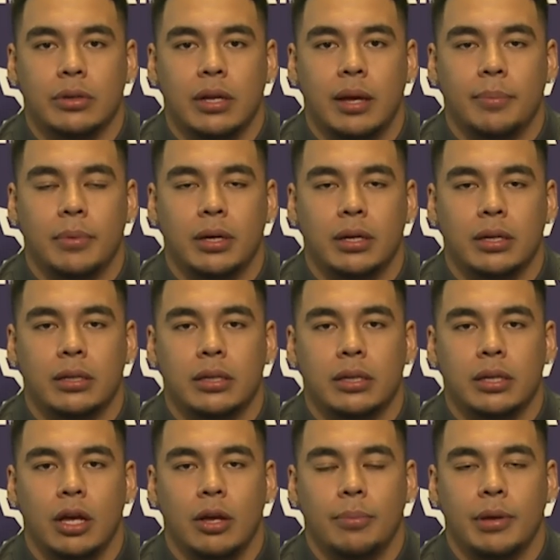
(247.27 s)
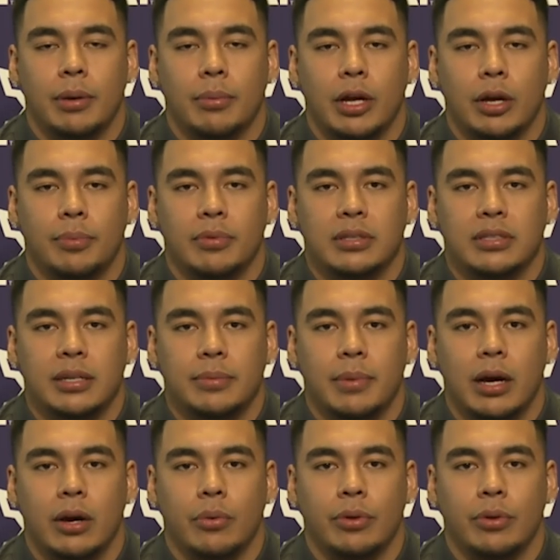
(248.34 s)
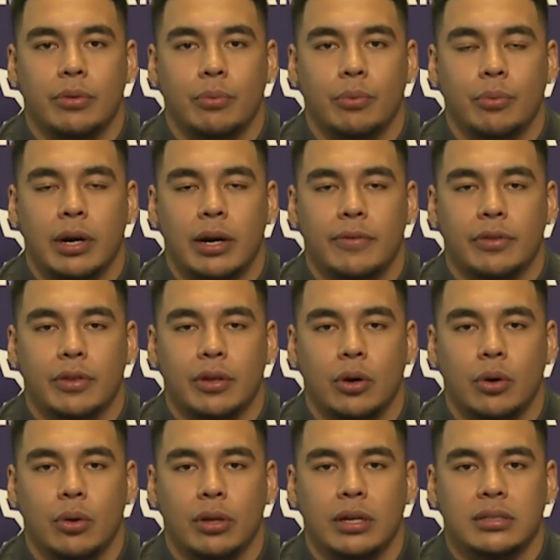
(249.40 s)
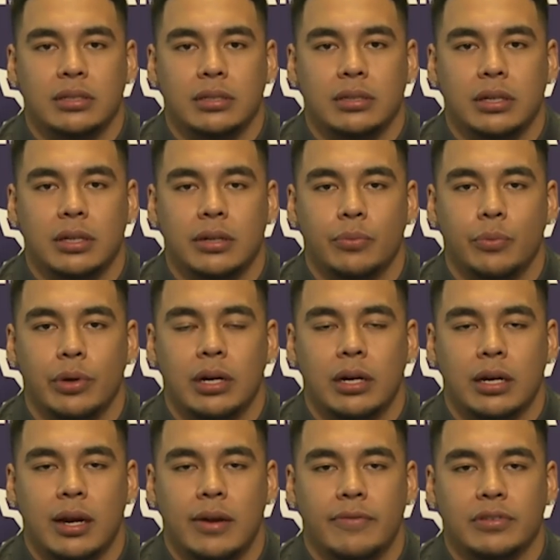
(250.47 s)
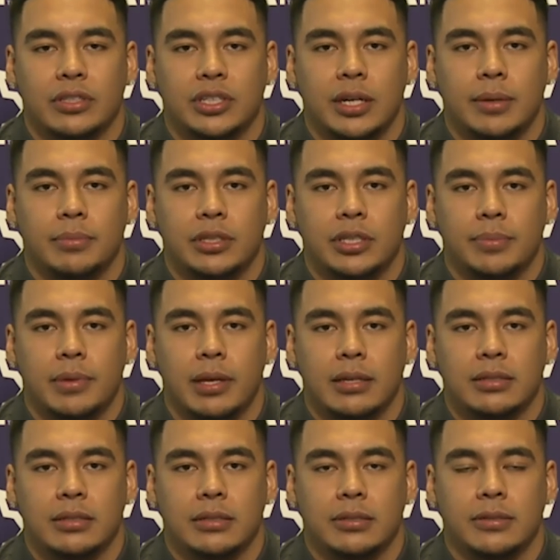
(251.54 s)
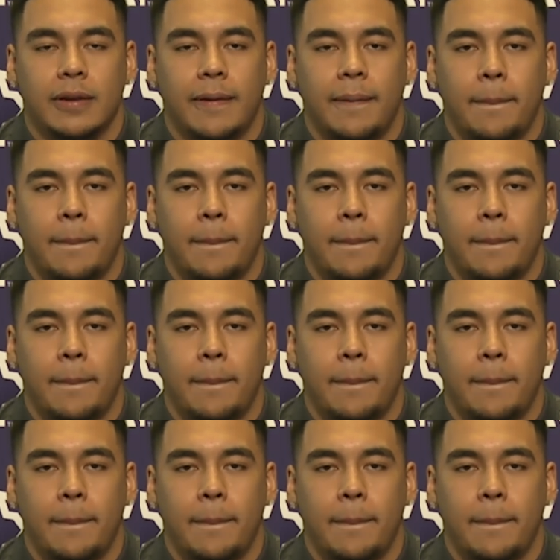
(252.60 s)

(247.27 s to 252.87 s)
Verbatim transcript: I'm a I'll be able to help the team out with whatever the goal is and, and winning a conference championship that season